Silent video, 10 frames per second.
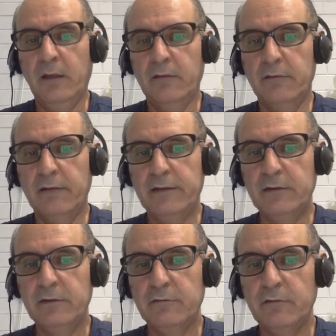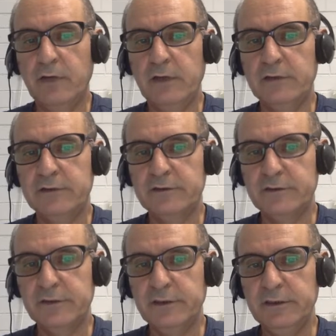Value of y is
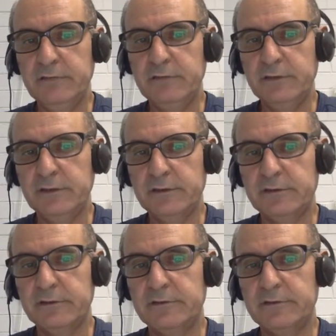3 when x is